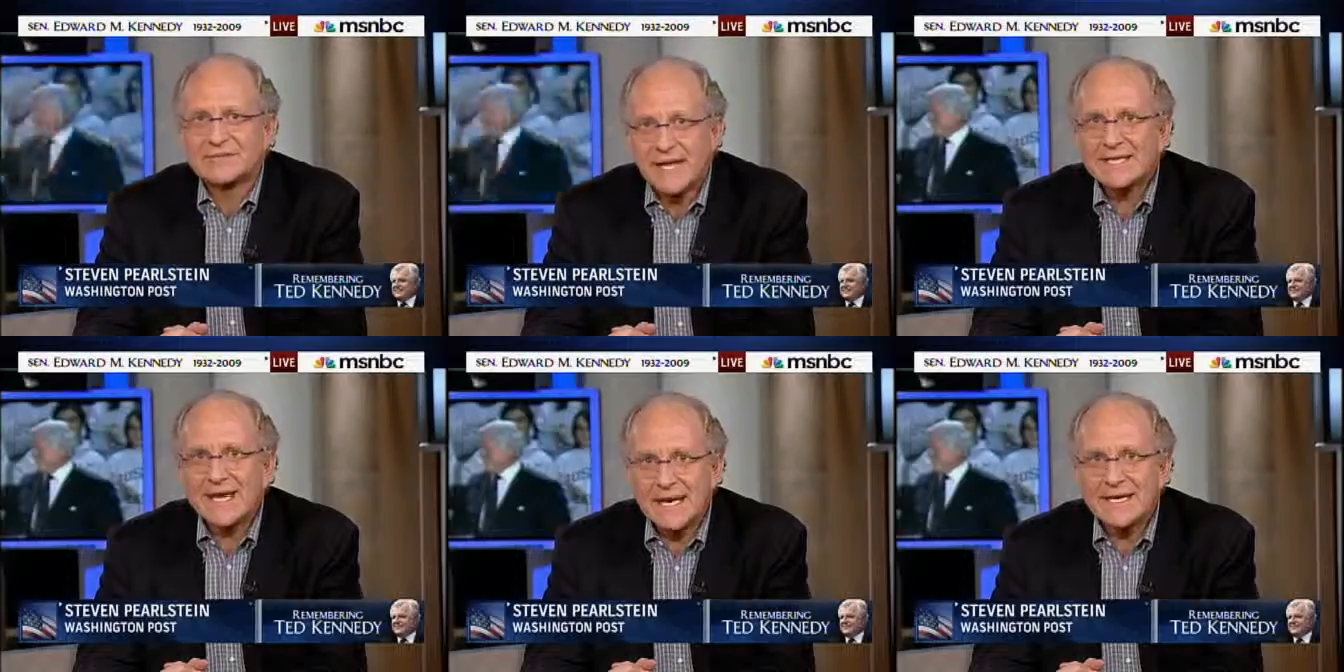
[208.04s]

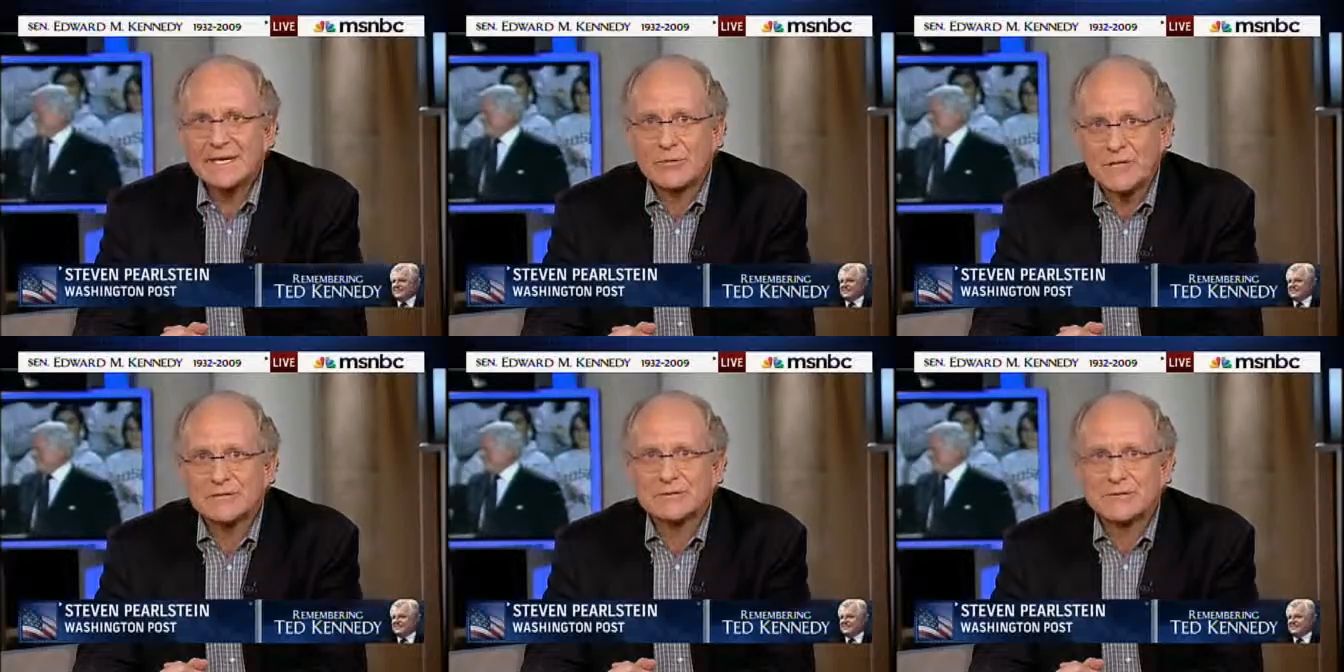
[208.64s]
Ted Kennedy
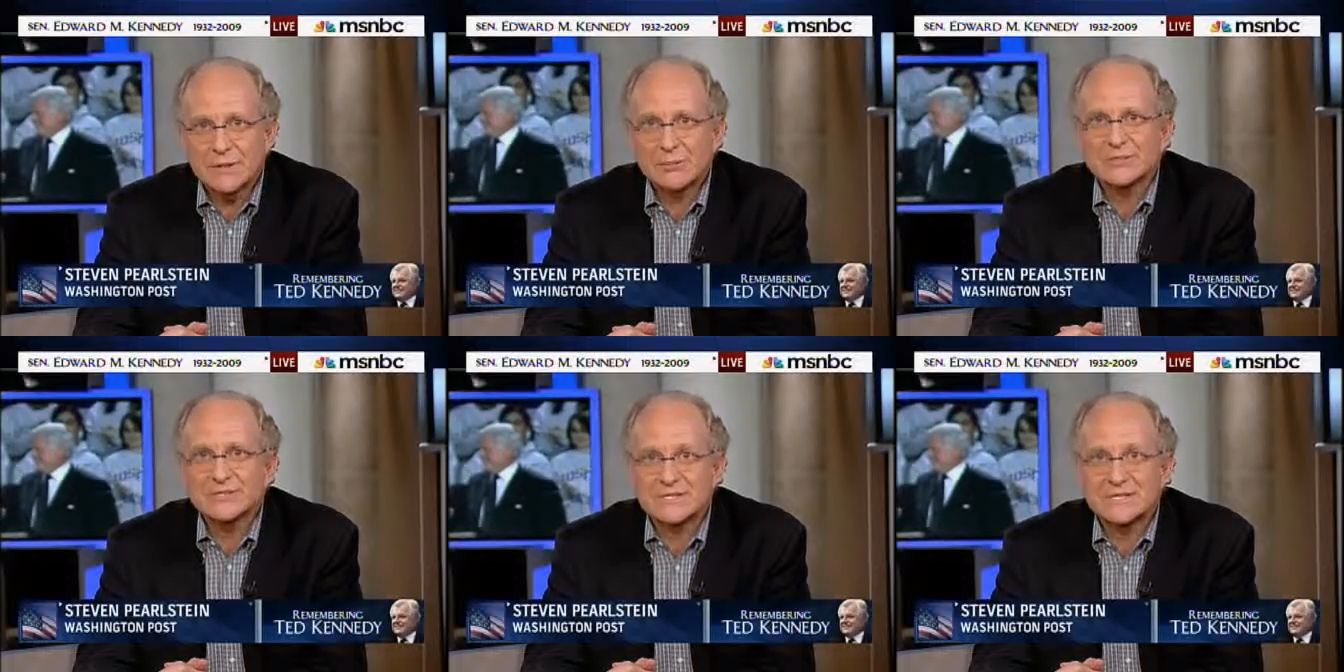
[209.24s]
went to
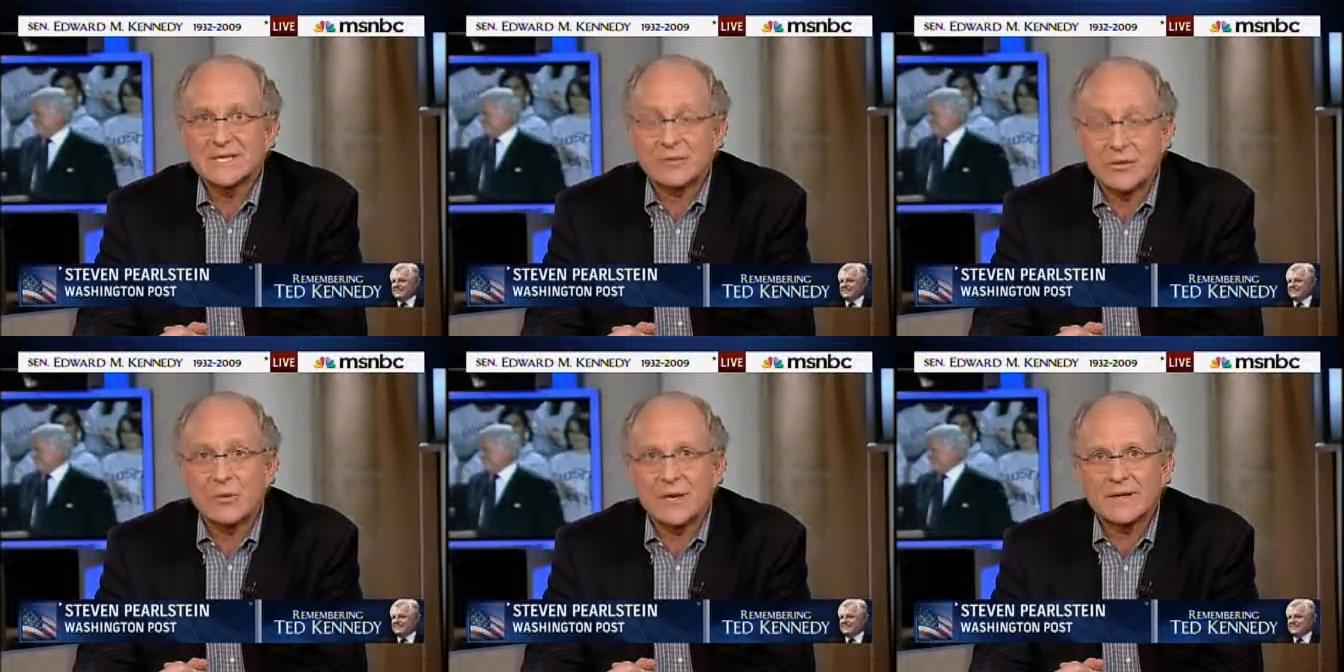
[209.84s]
liberals and said, you
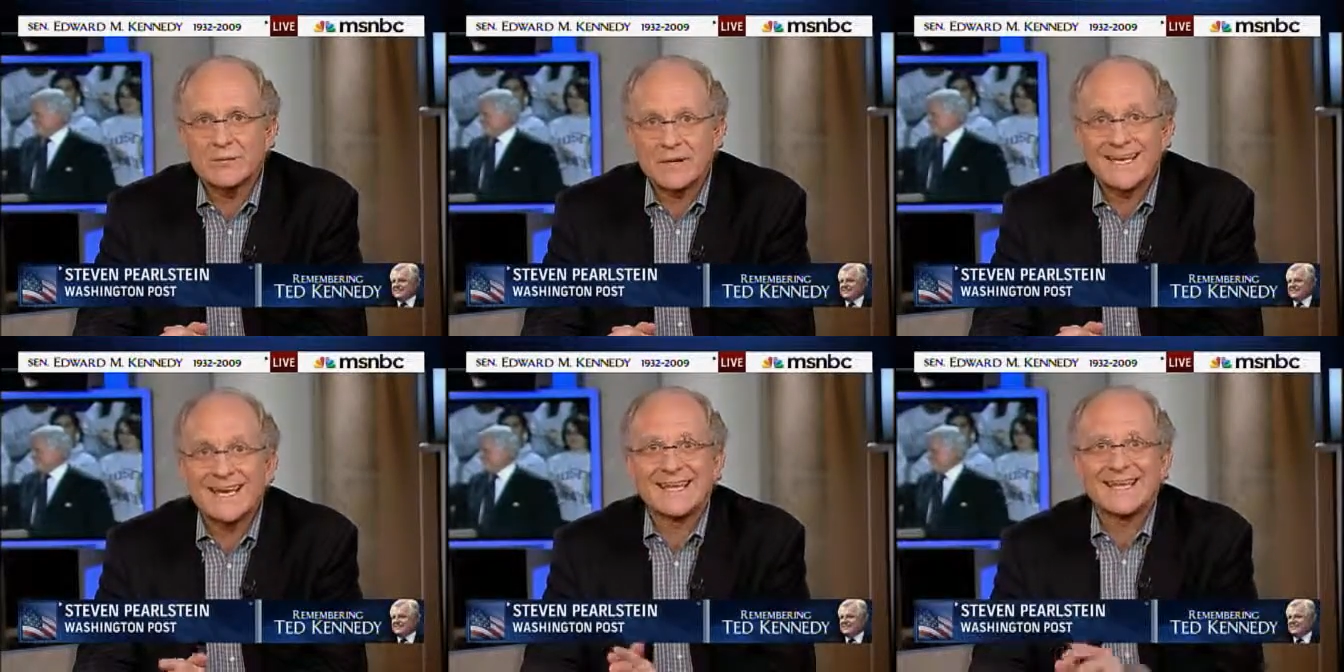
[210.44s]
know what, we
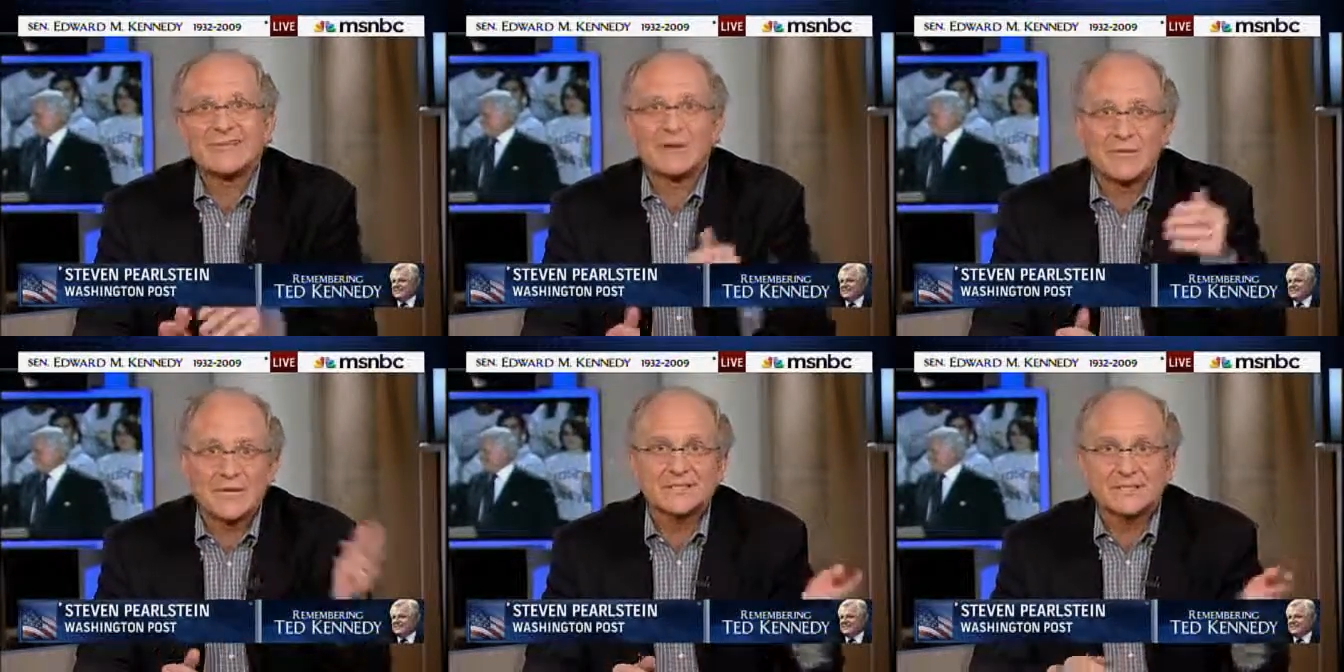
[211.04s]
got to give
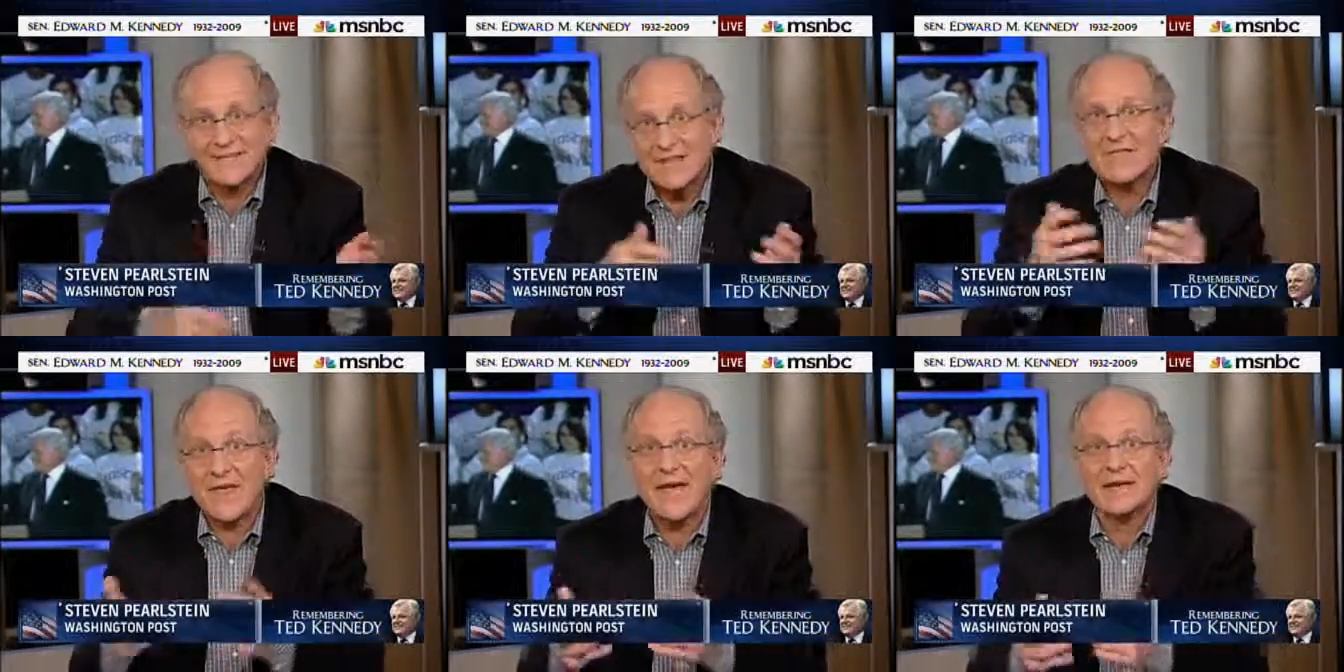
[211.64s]
up this to get
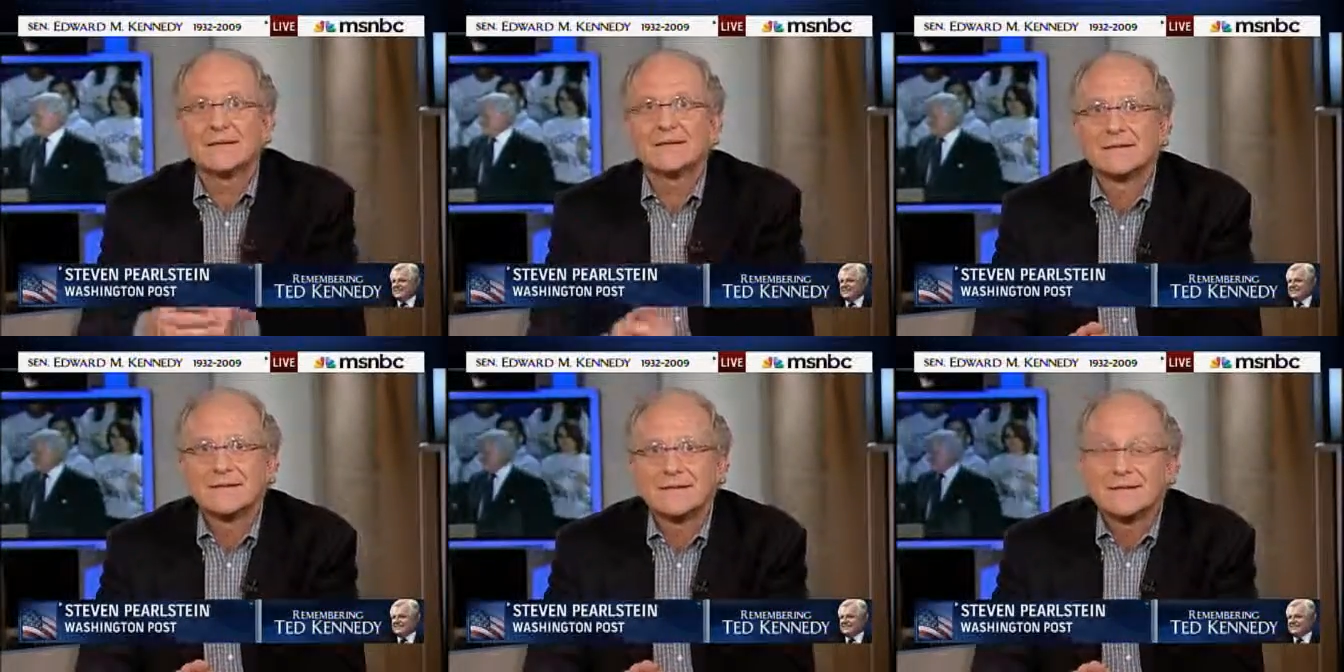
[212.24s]
that,
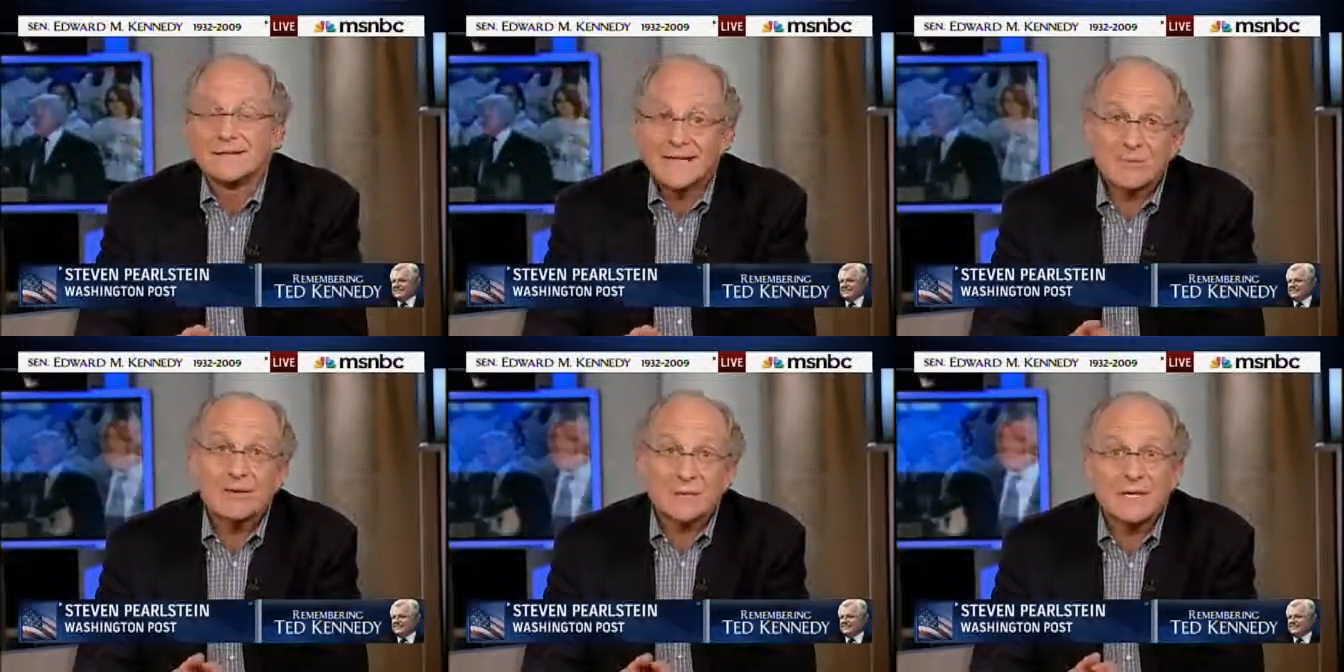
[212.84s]
they
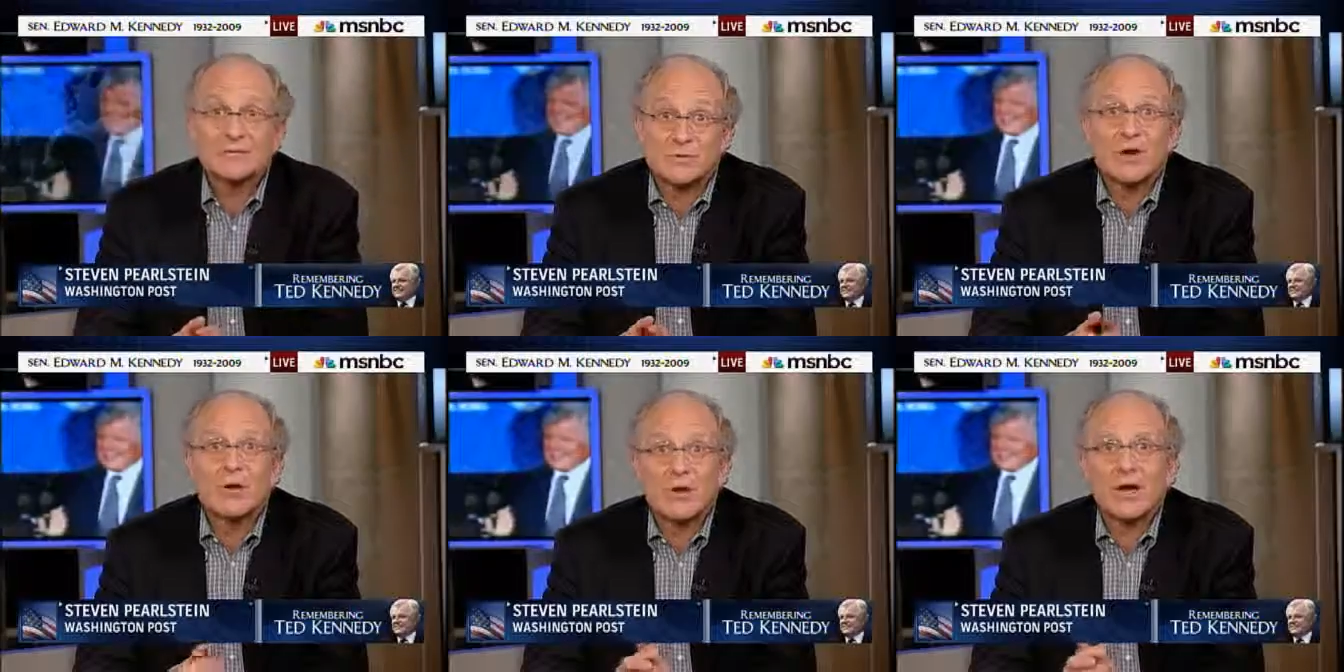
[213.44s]
pretty much would
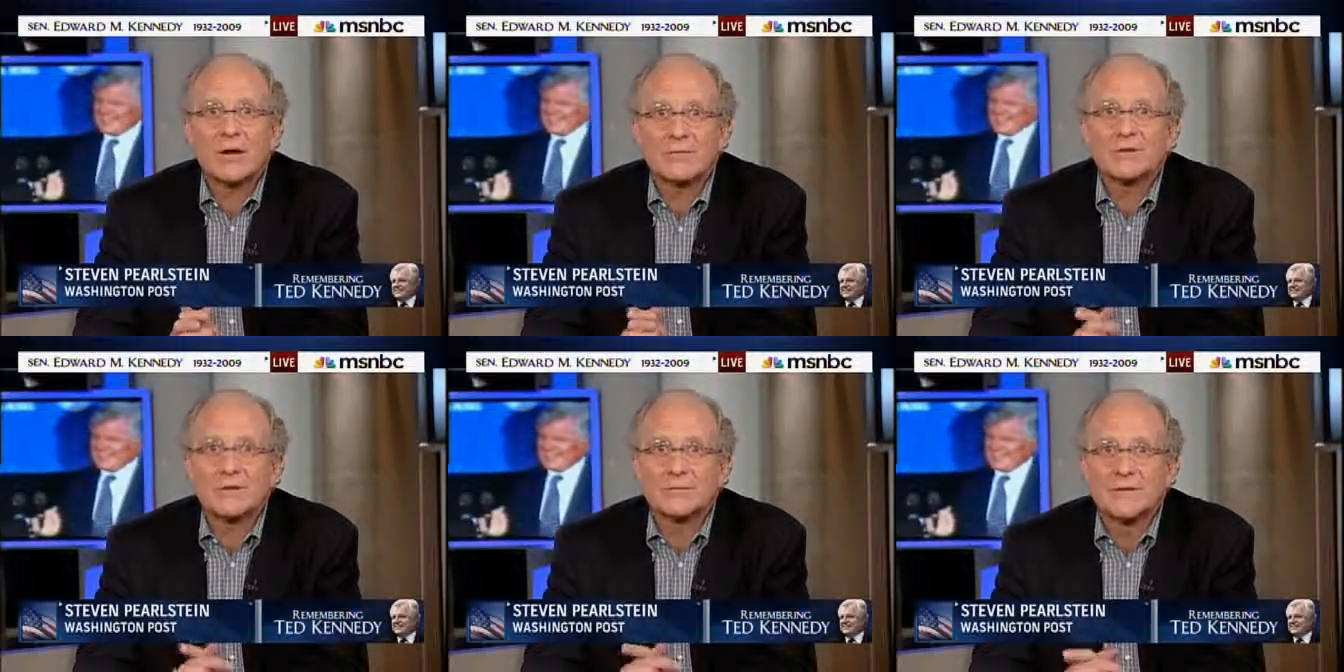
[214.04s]
go along
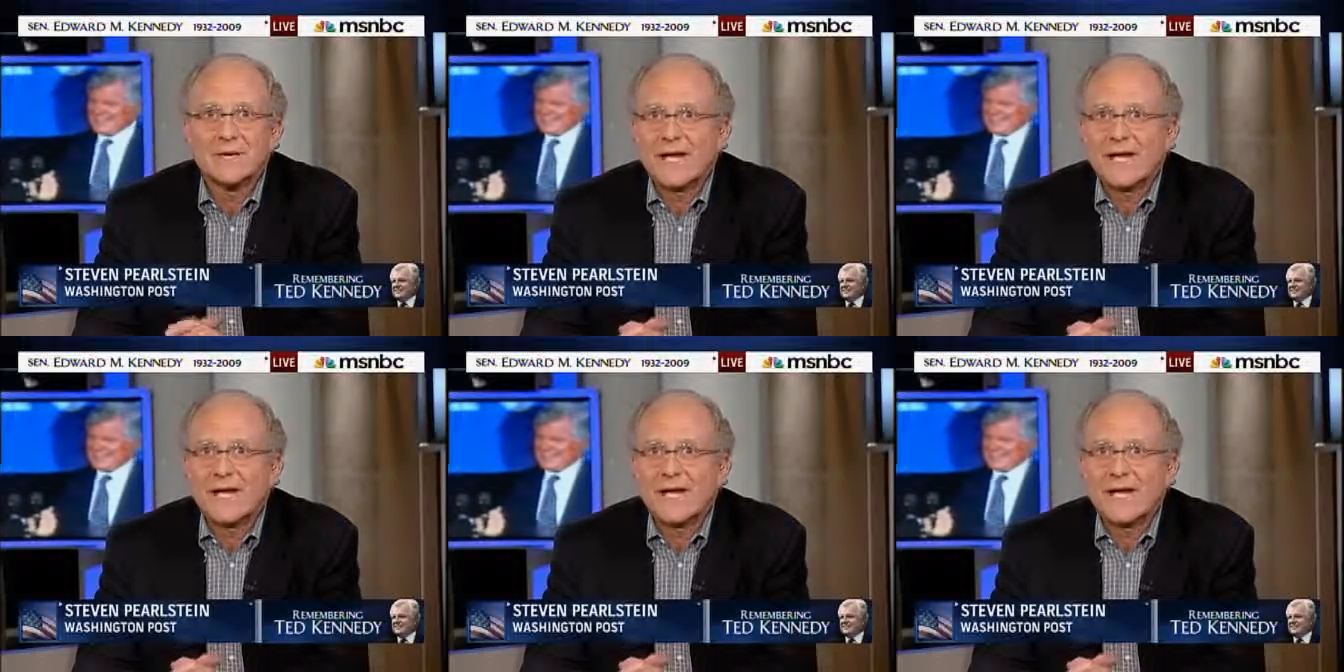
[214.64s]
with him.